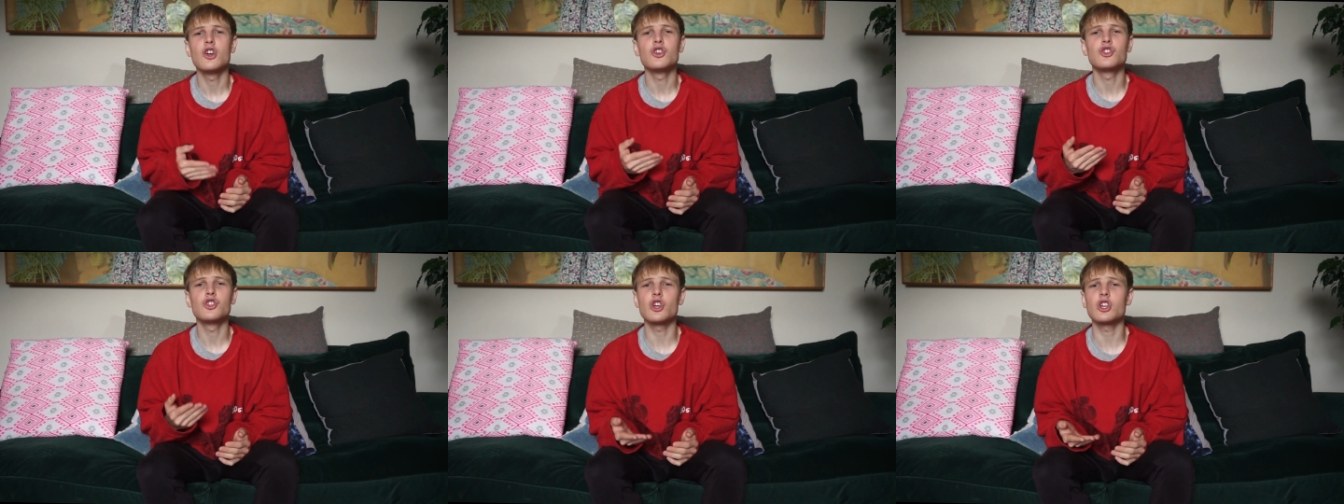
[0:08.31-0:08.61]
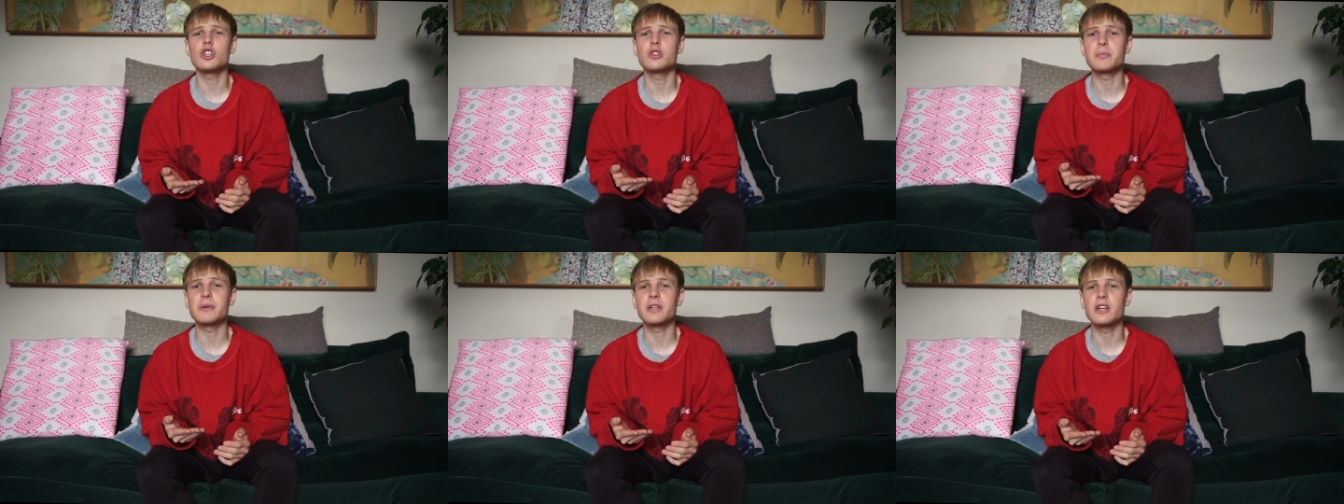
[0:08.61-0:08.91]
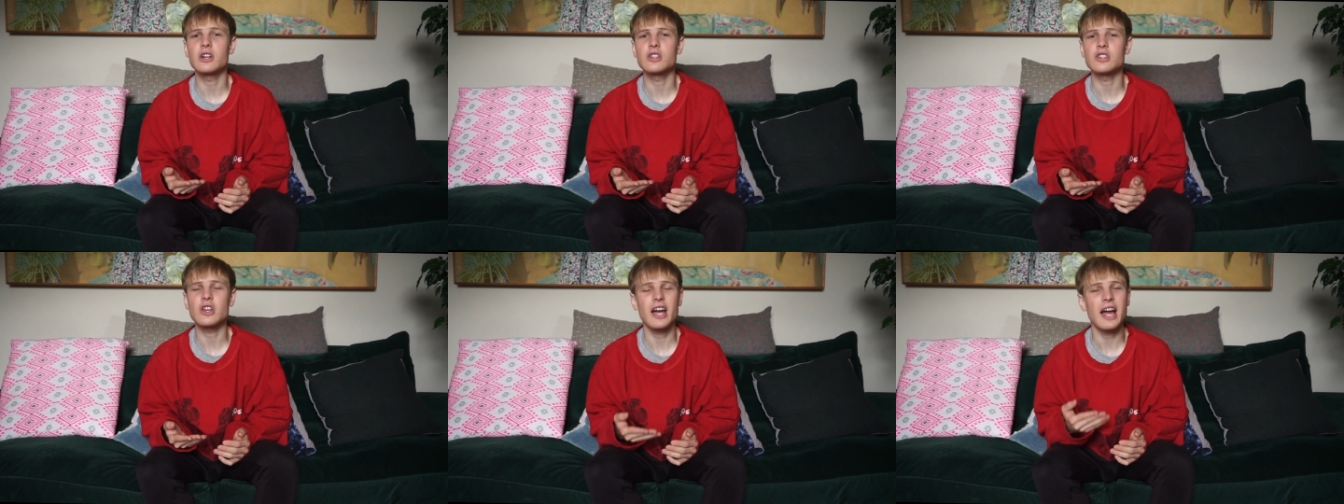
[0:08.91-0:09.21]
just
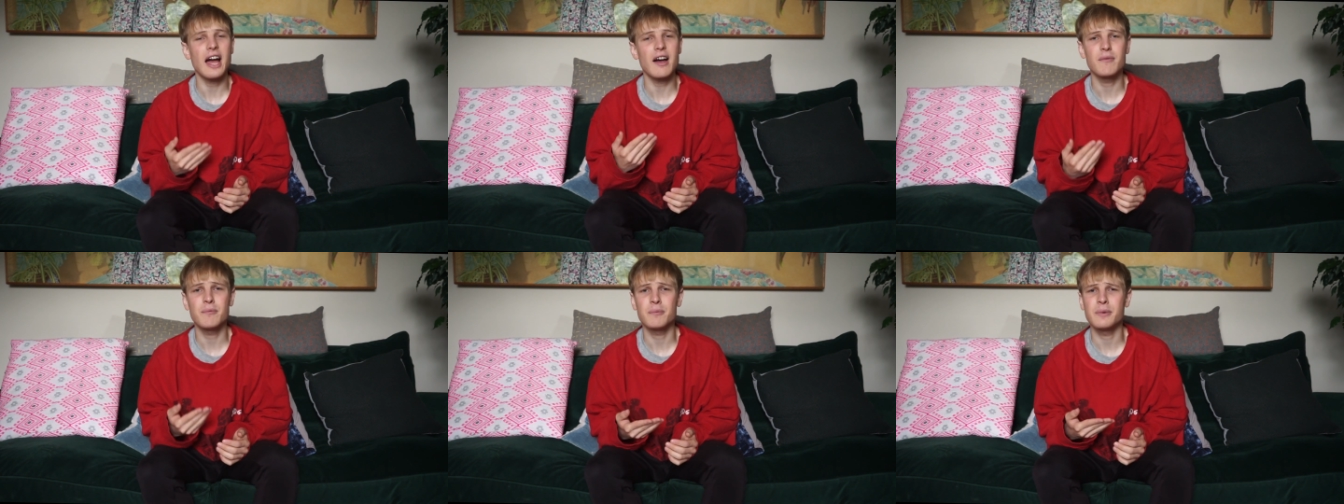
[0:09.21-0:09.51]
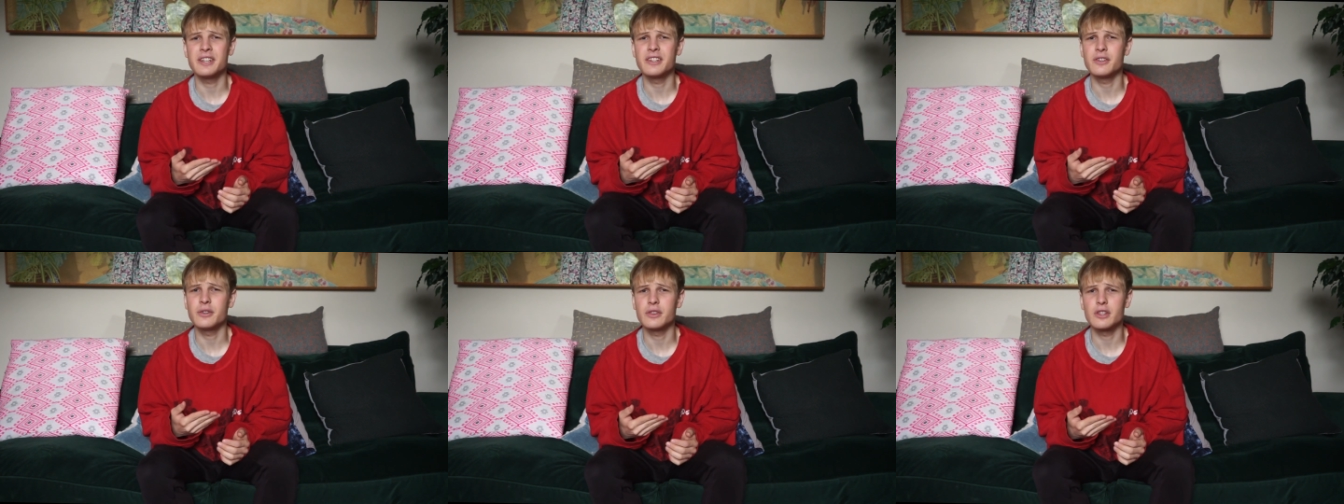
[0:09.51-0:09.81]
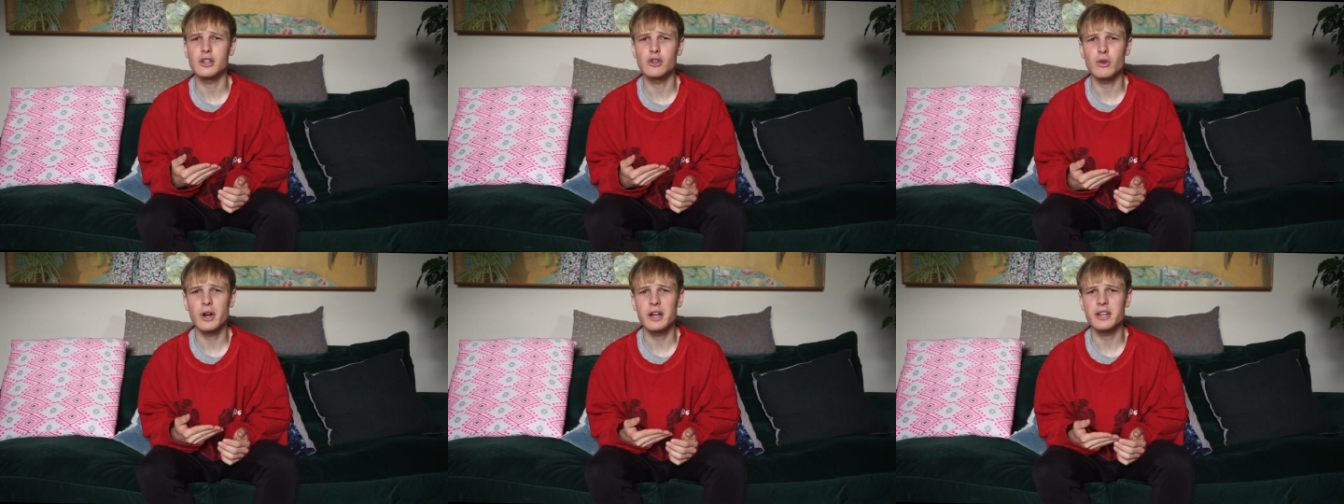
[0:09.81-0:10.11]
because I haven't been doing
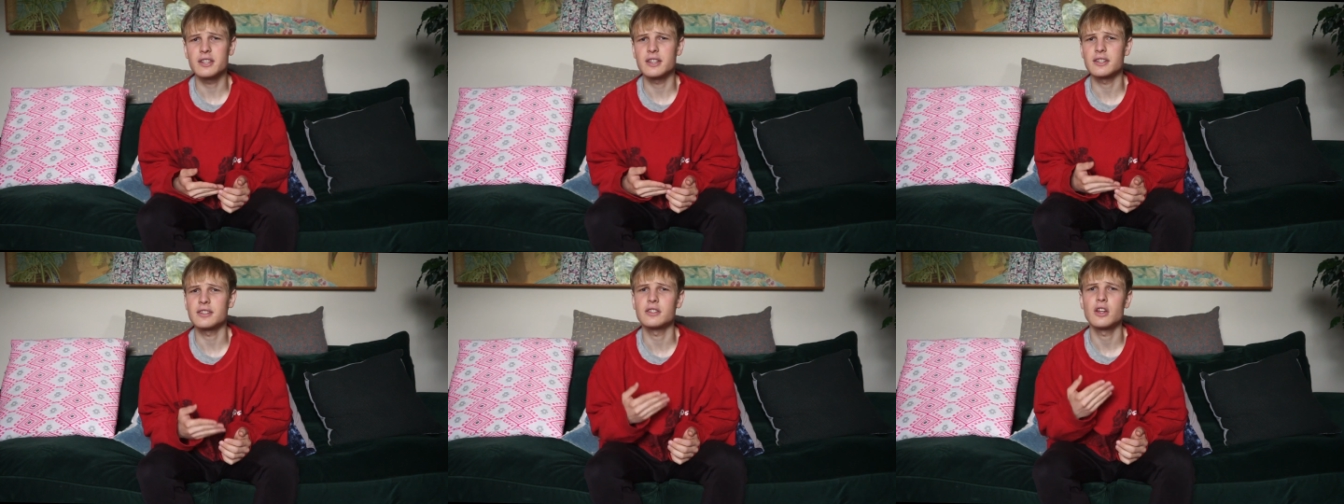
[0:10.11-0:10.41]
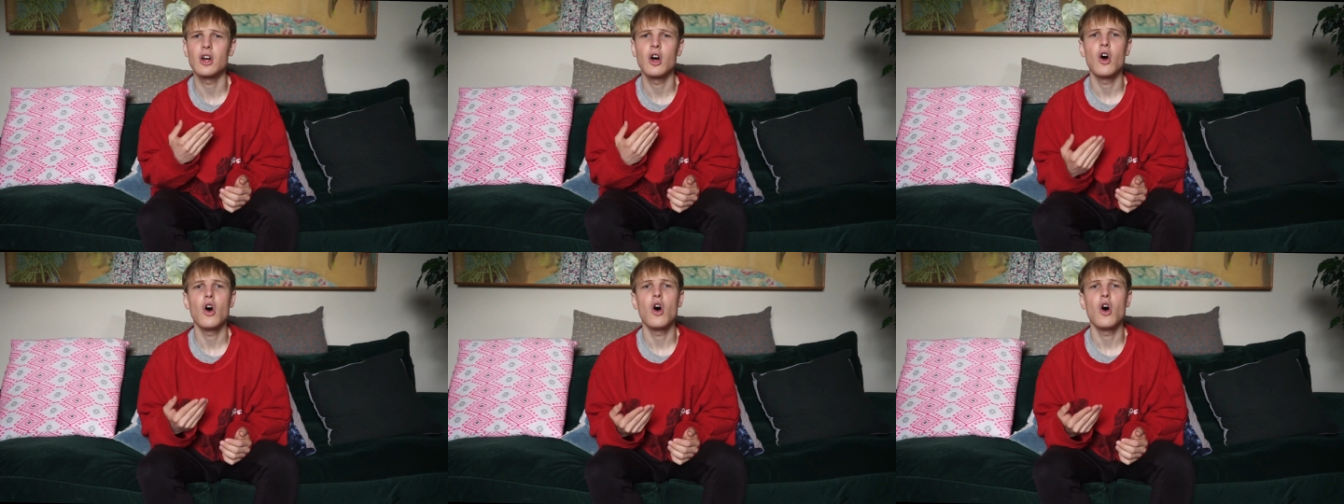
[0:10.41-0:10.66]
the greatest